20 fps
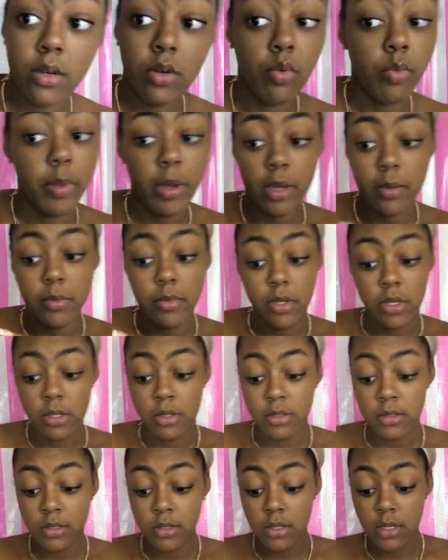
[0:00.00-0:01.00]
Oh, baby.
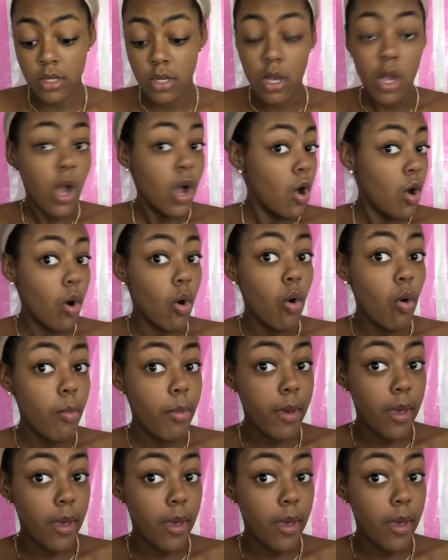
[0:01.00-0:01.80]
Oh,